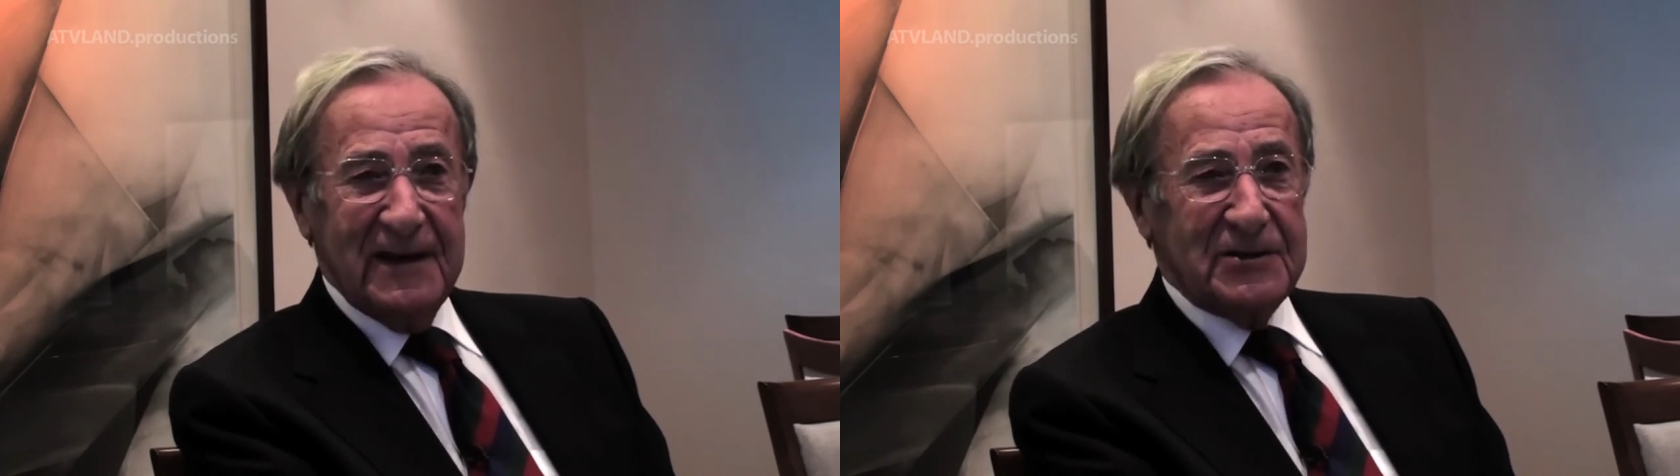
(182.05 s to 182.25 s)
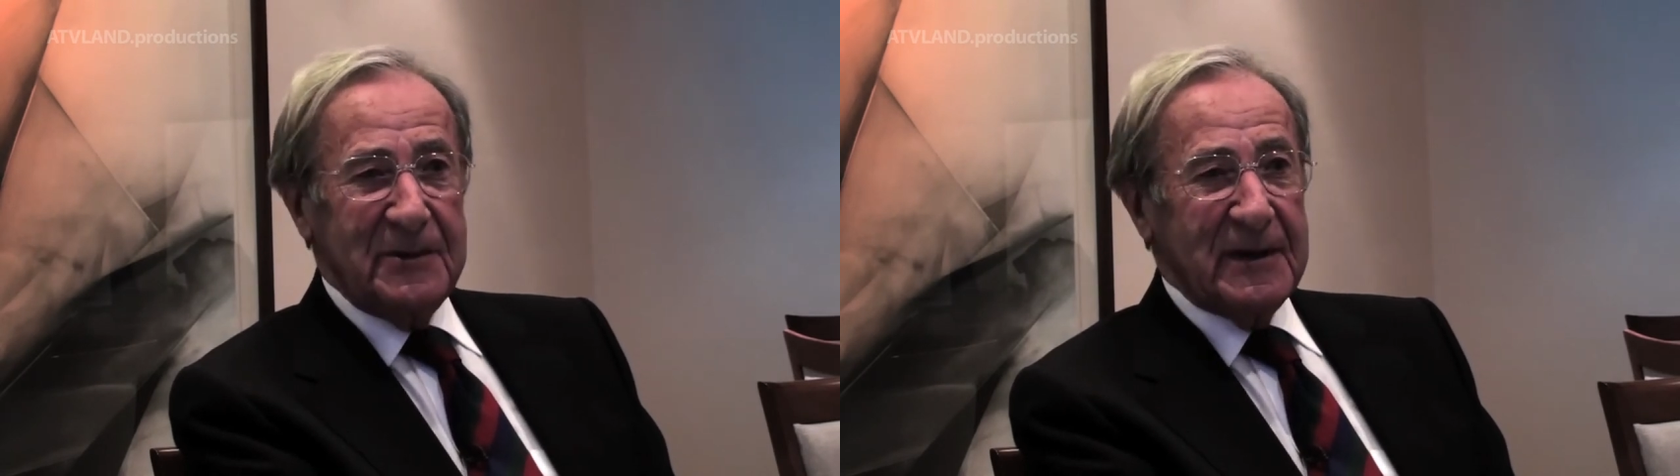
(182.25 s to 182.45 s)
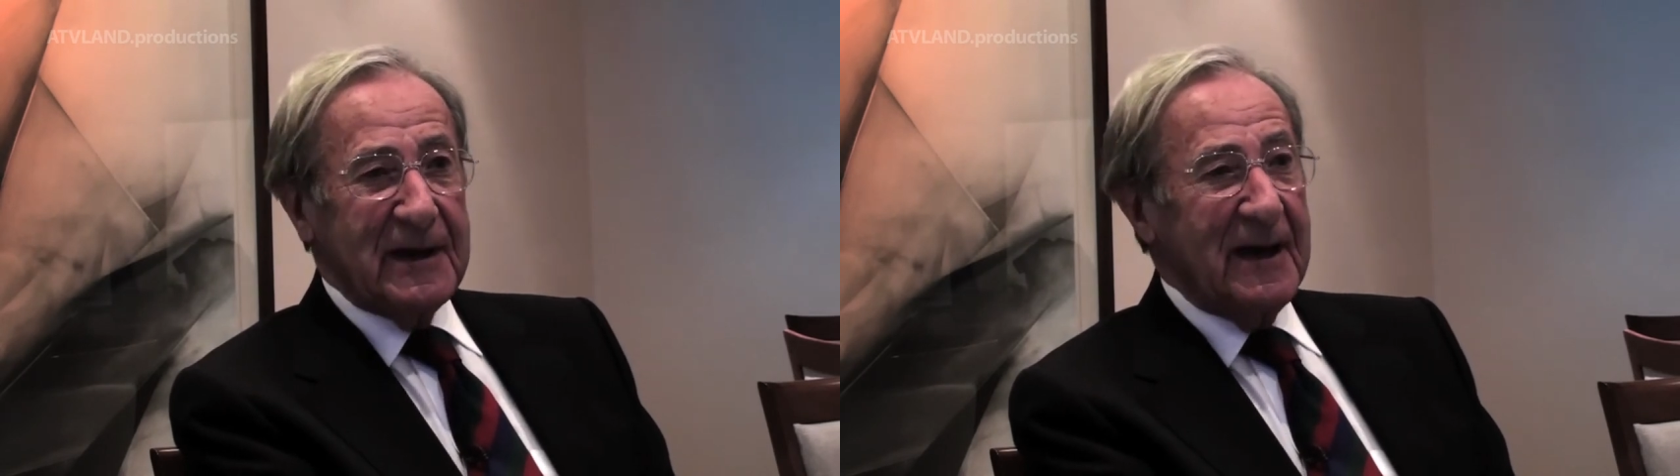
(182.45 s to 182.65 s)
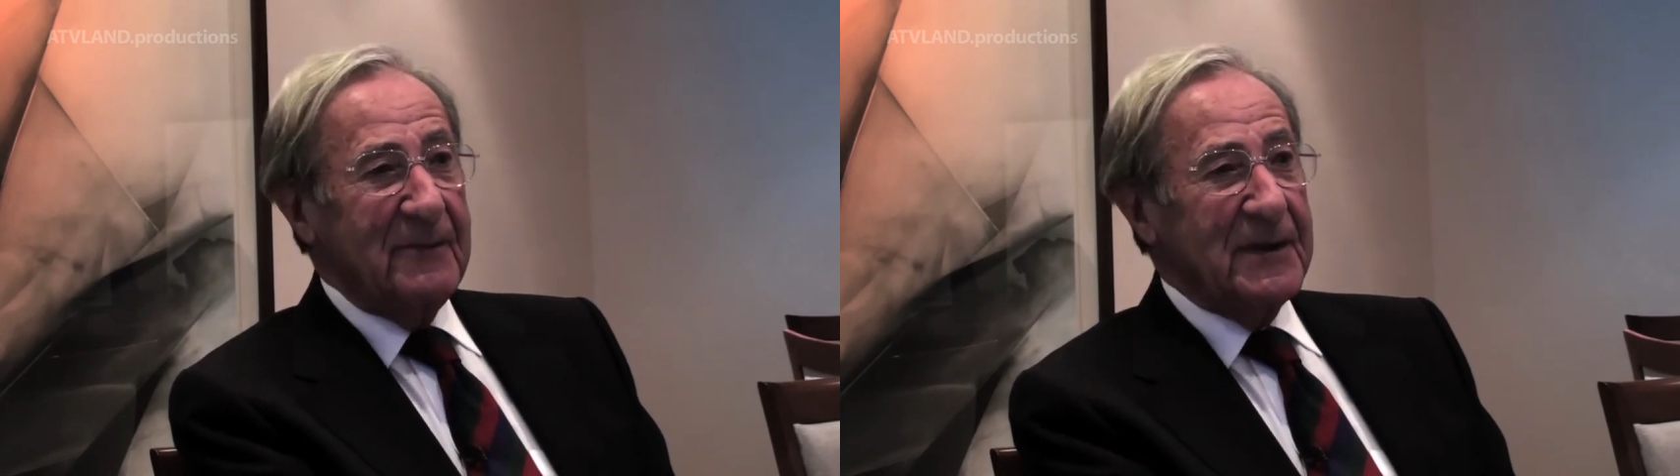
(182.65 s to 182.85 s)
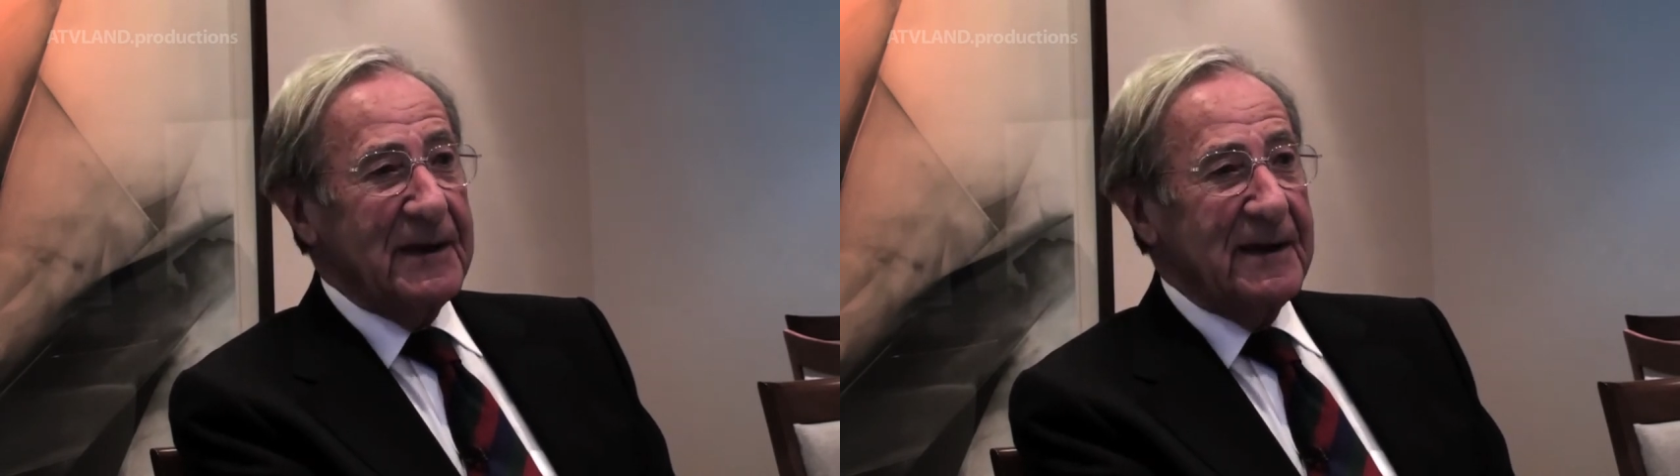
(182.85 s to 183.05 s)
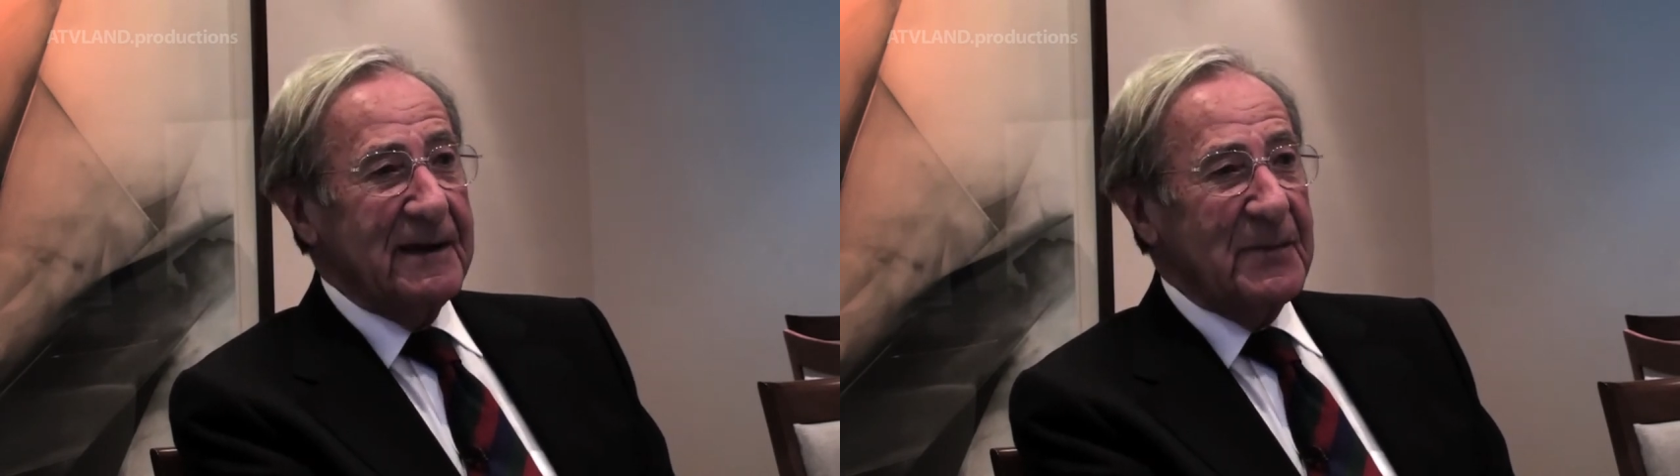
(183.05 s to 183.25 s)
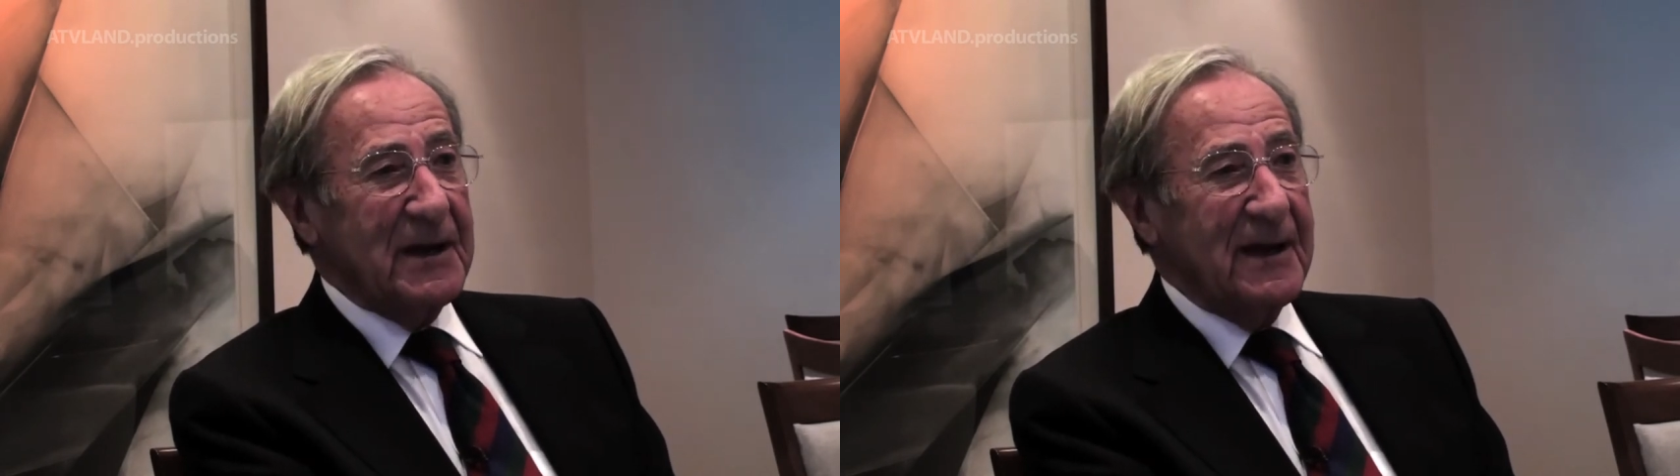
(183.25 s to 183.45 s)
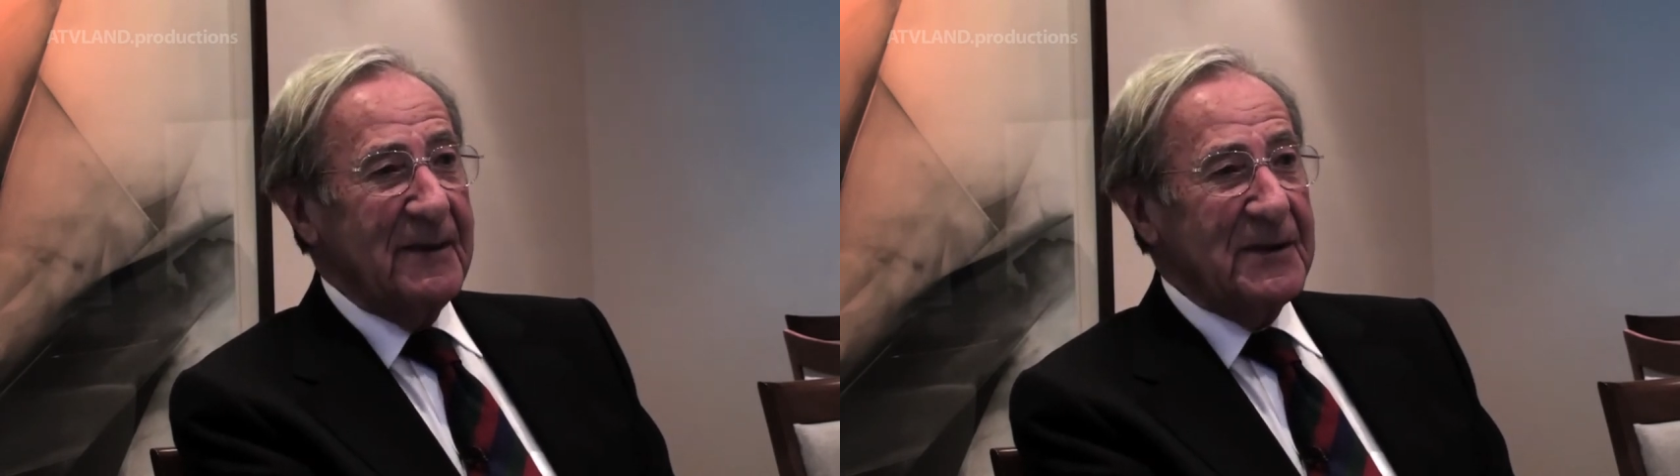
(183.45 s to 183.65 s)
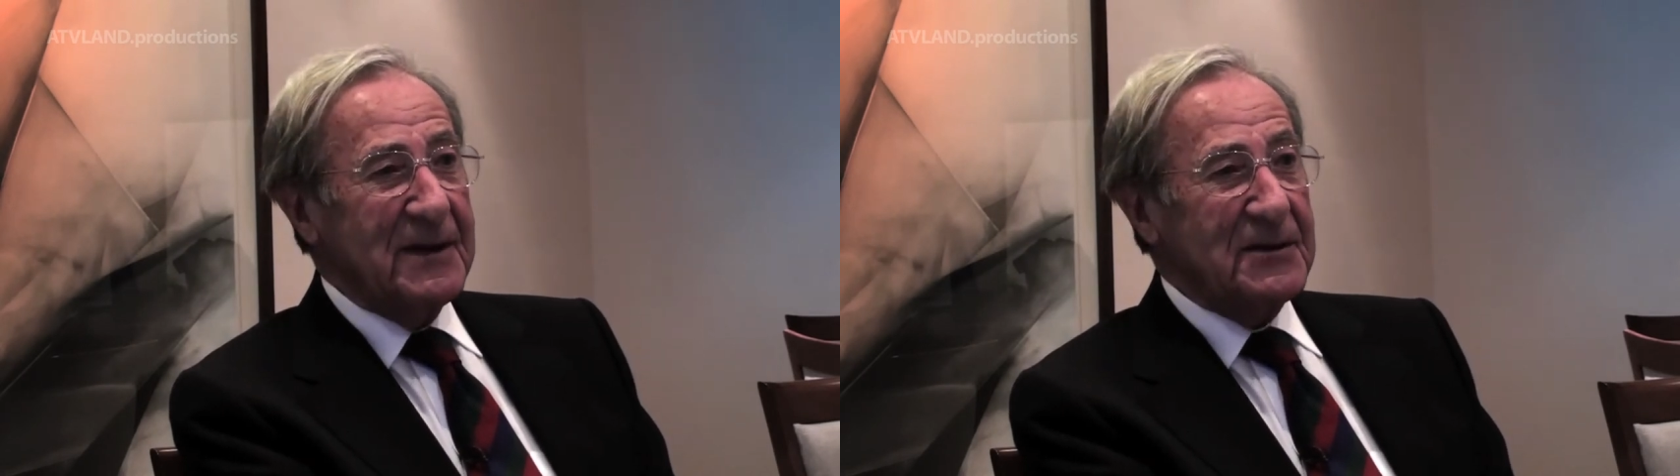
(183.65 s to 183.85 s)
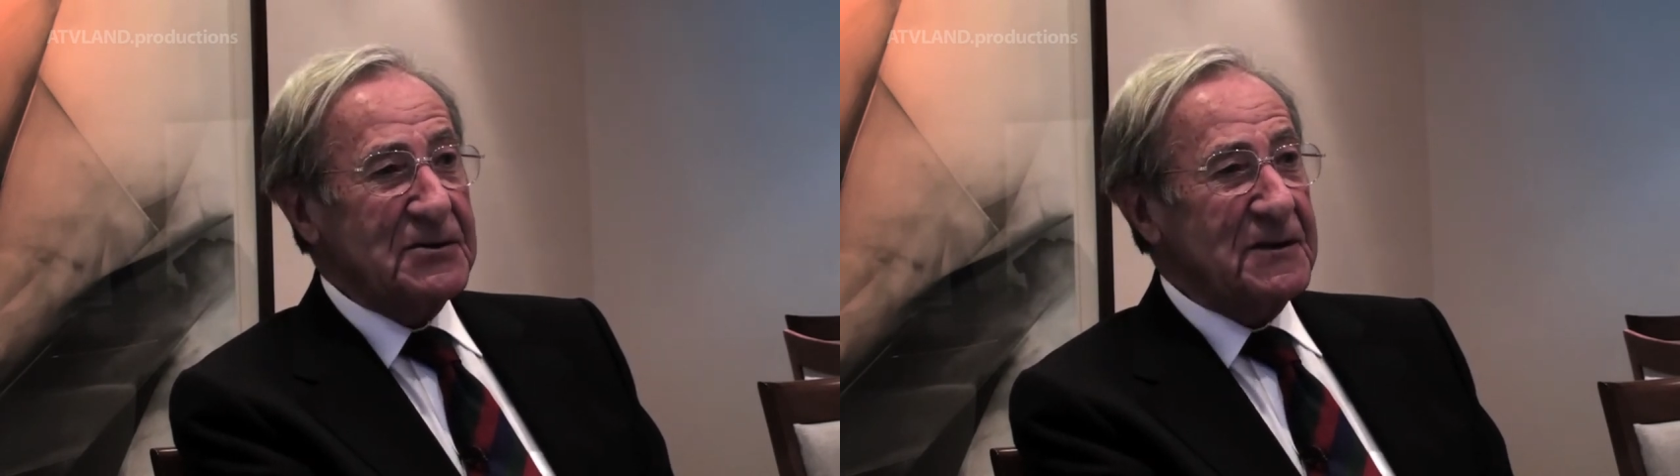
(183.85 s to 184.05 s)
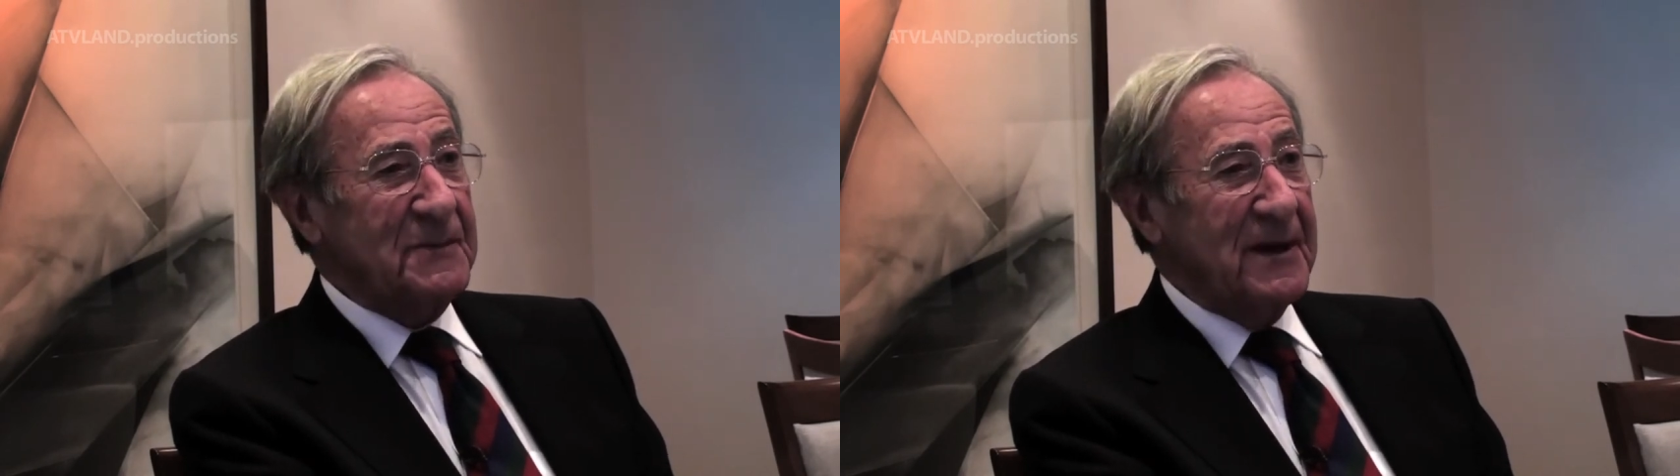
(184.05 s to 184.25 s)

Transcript: and she became the became the Duchess